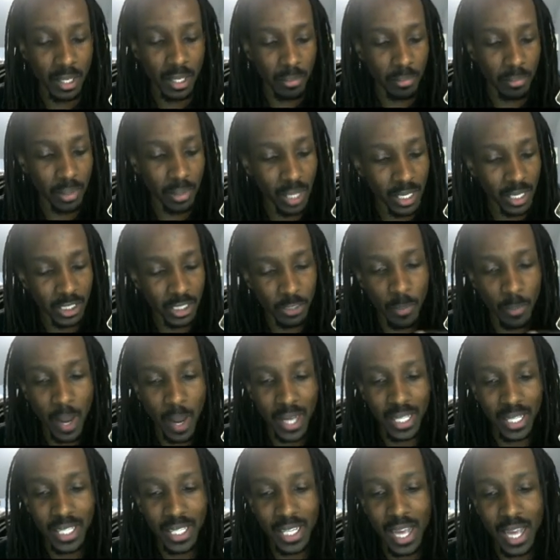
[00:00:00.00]
Plus,
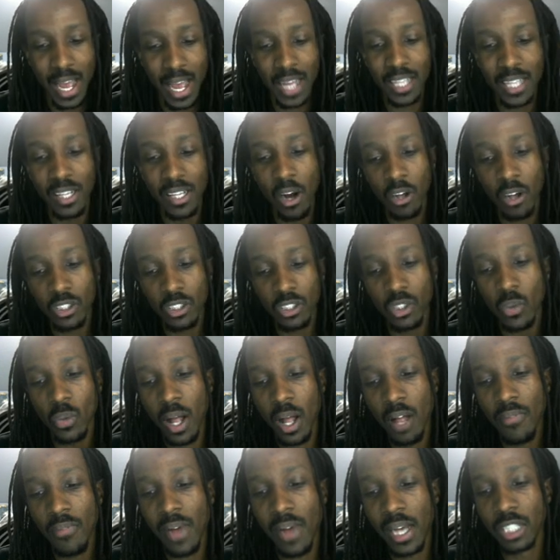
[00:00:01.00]
myEcon also
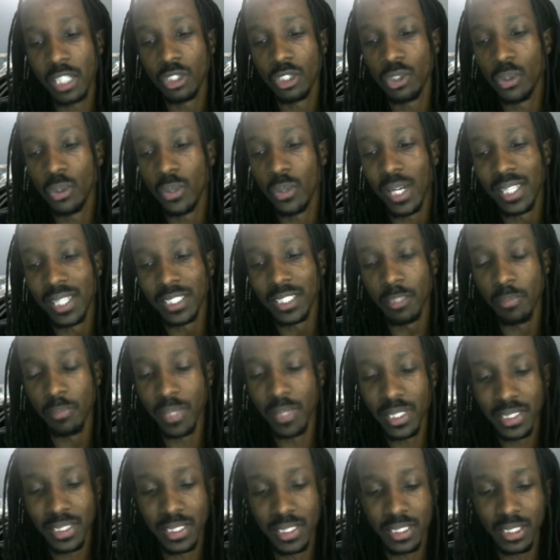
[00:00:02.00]
qualifies you as a
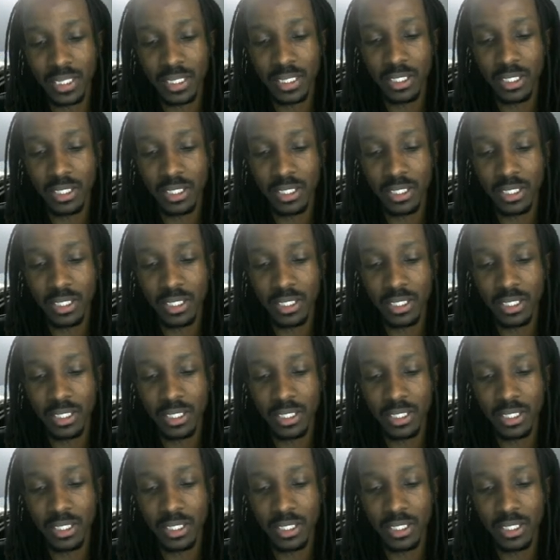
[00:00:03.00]
business,